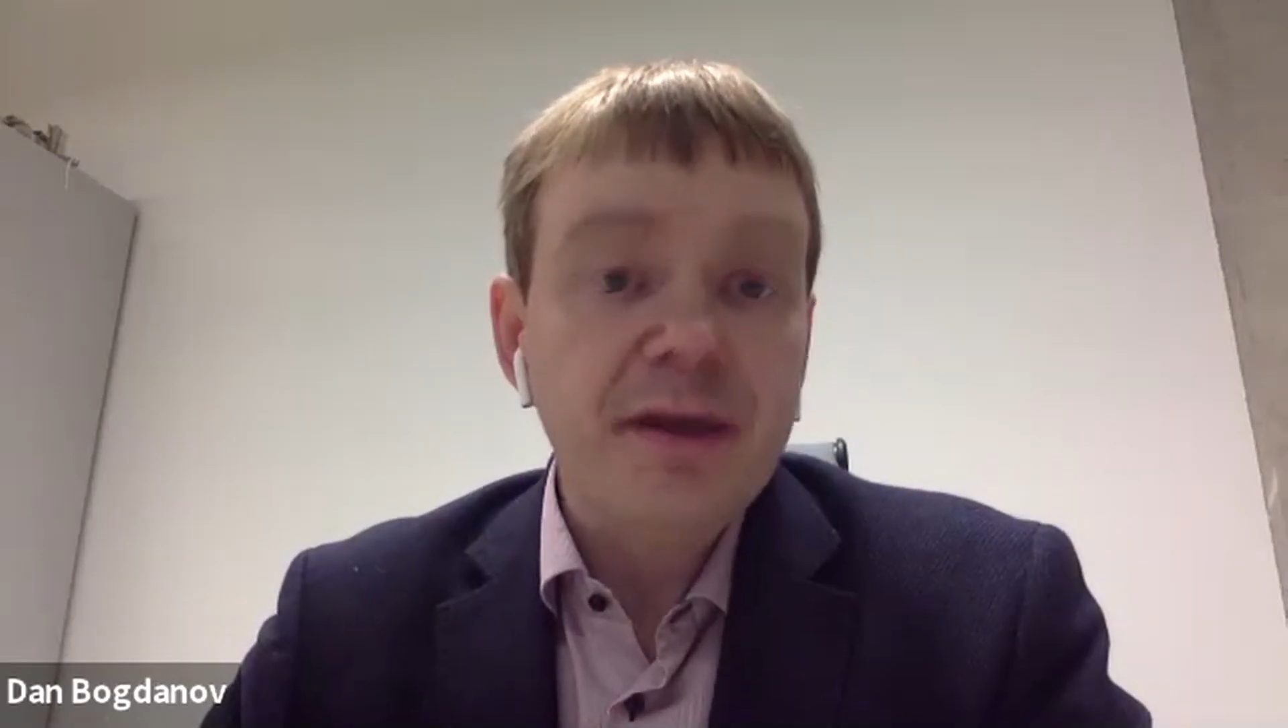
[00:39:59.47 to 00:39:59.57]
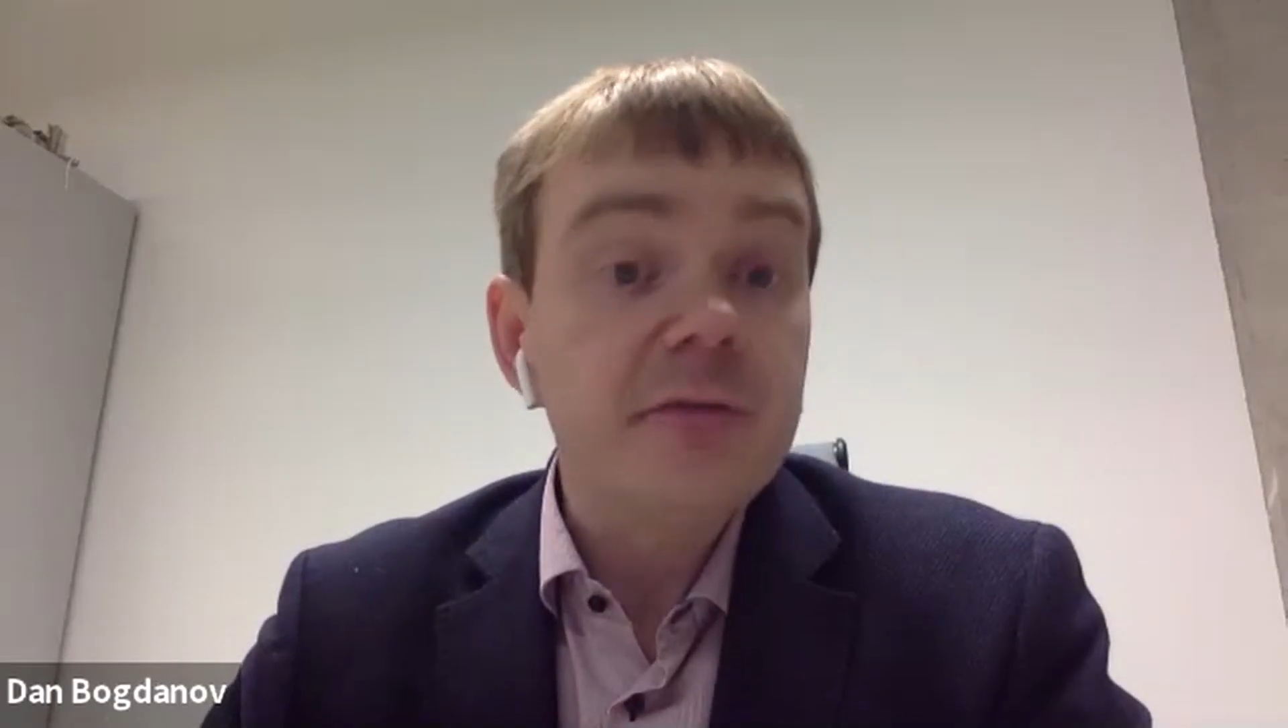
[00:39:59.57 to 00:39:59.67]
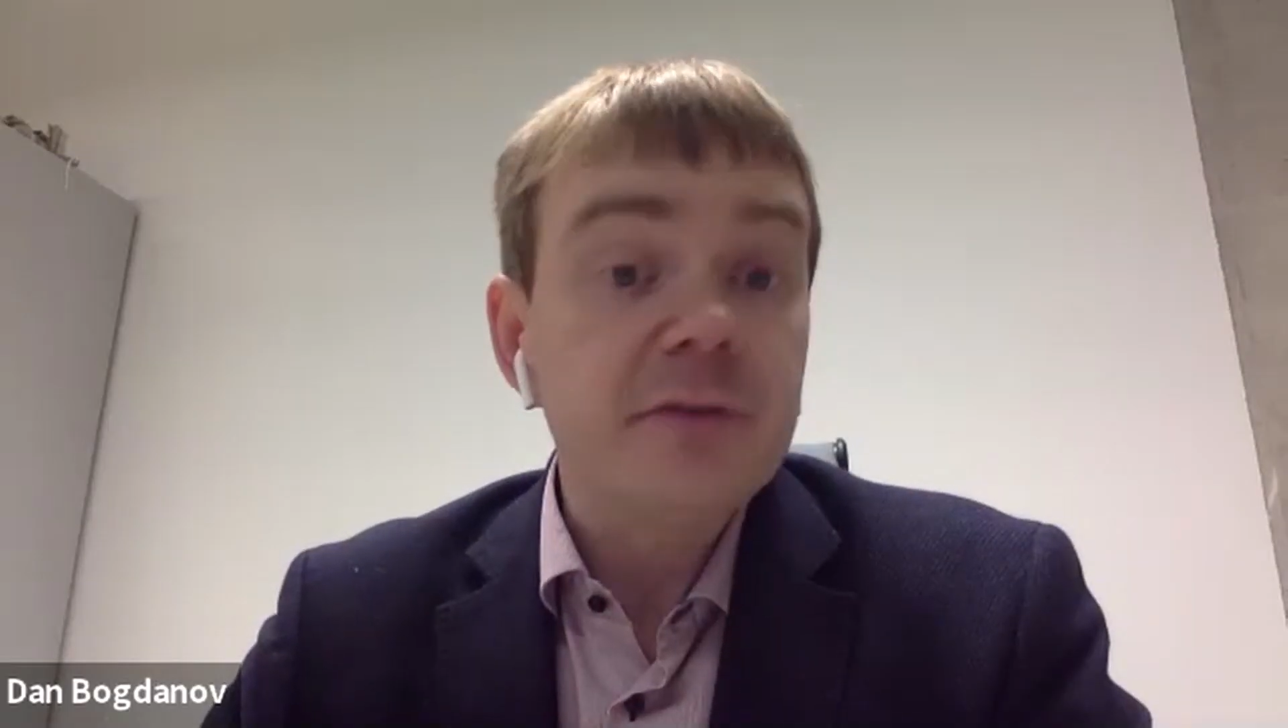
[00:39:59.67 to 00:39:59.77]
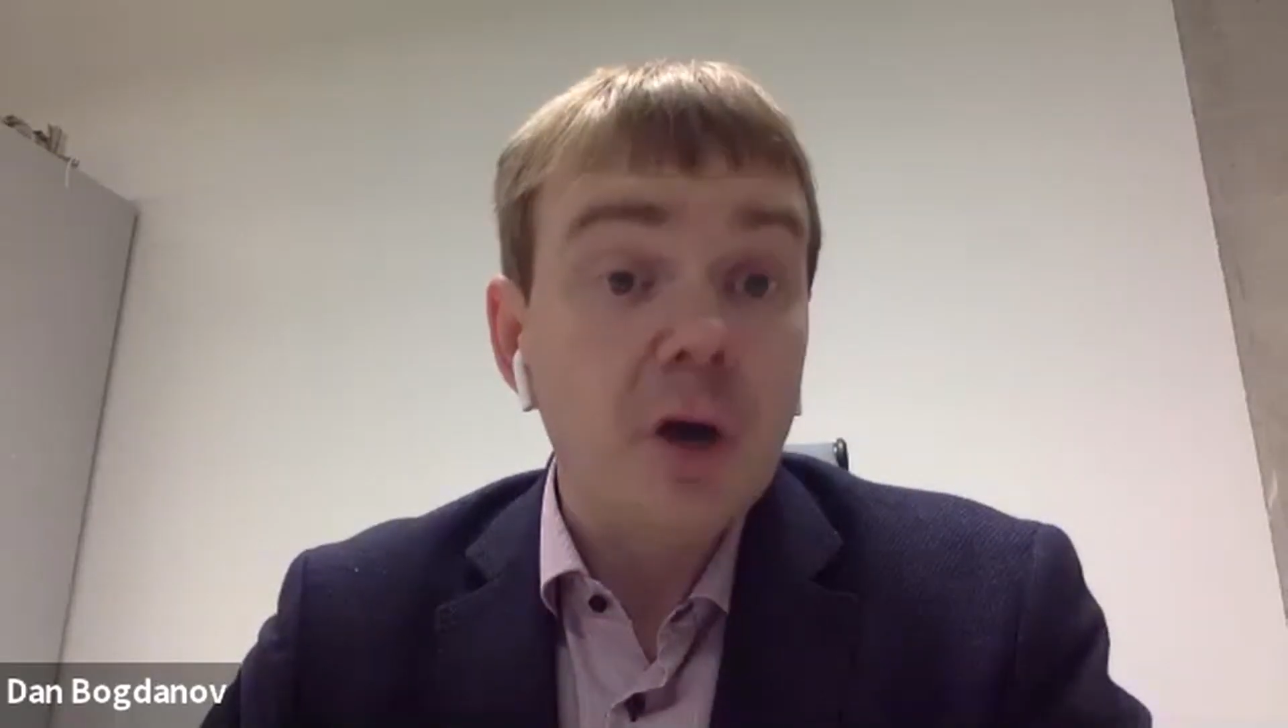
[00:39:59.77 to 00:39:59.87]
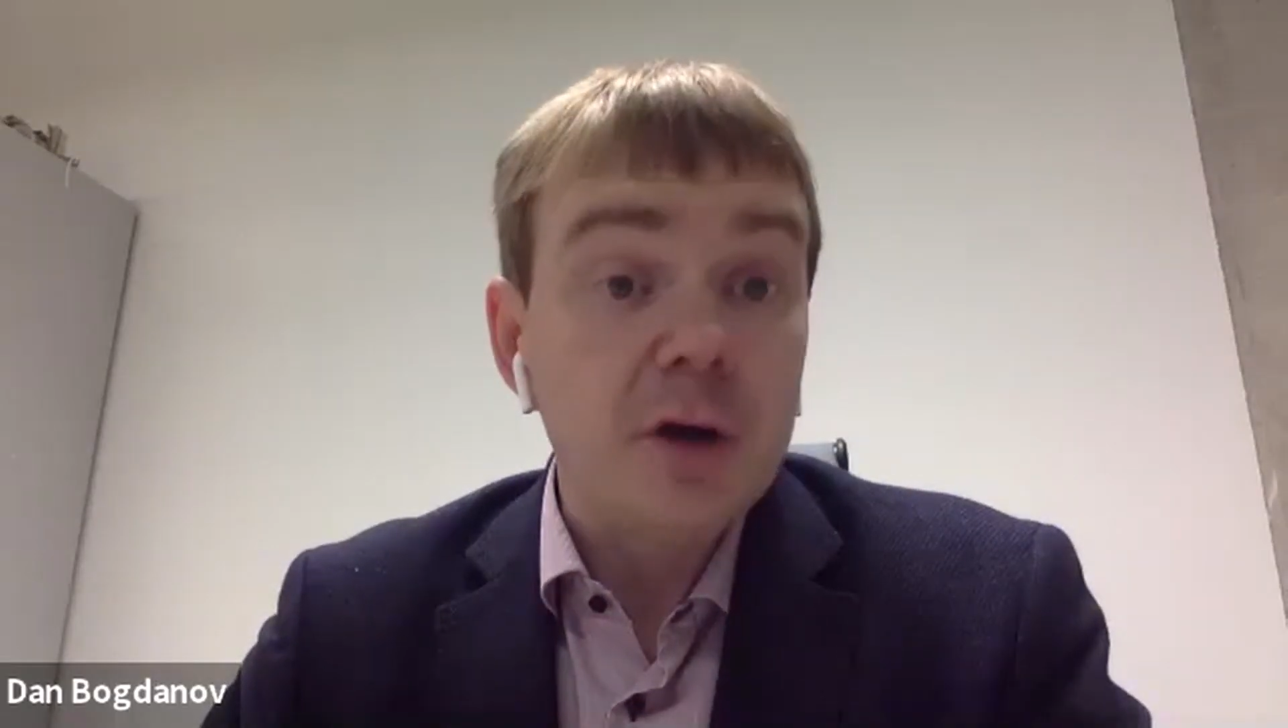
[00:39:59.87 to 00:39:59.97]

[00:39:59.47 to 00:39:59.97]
state of the